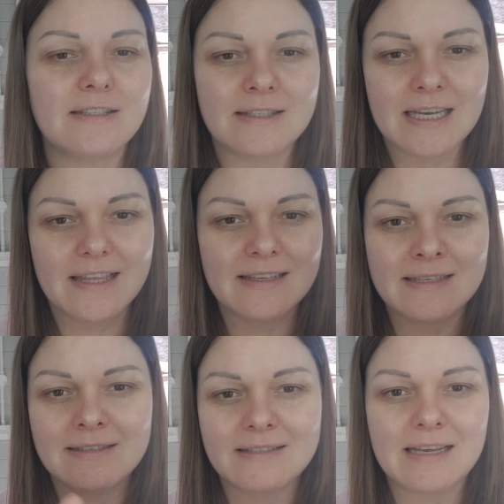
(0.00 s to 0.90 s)
take this
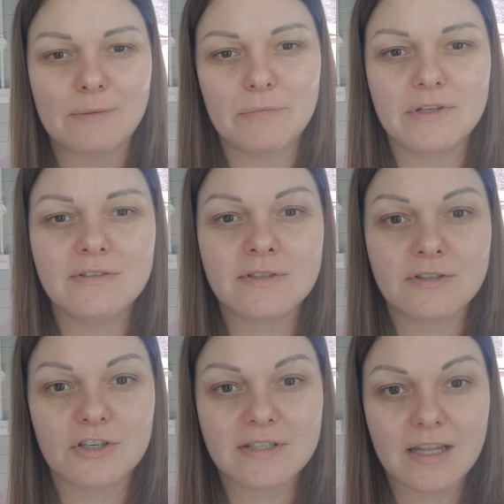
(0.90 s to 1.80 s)
into segments,
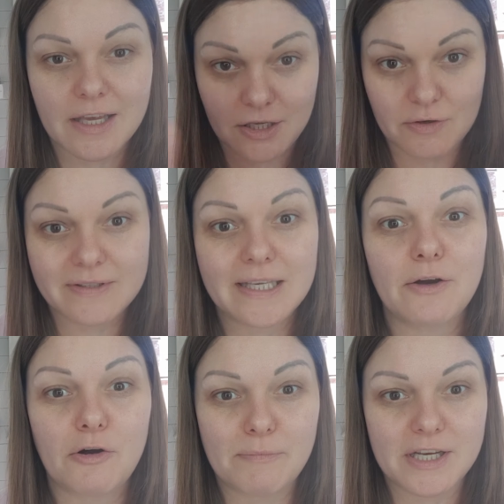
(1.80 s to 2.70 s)
just like you see it
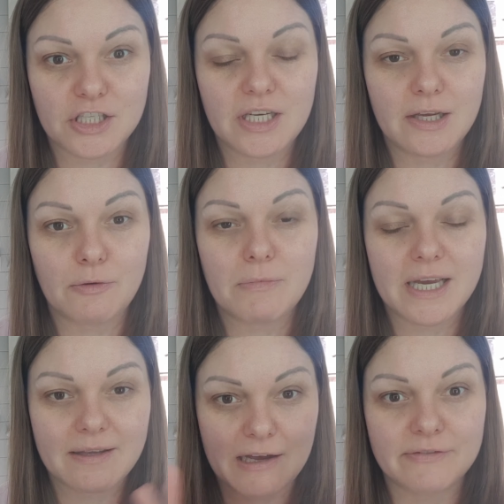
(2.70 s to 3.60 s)
on my sheet on
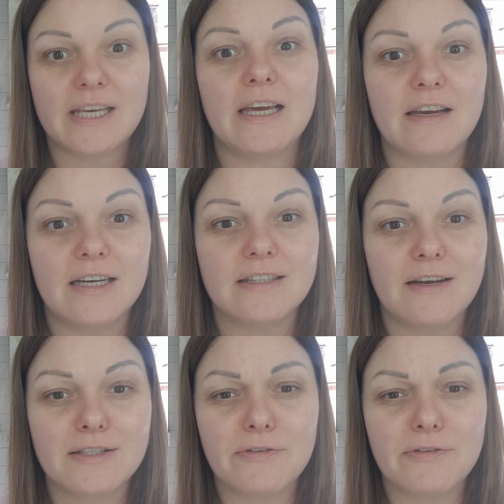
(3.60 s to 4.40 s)
my aftercare guidelines.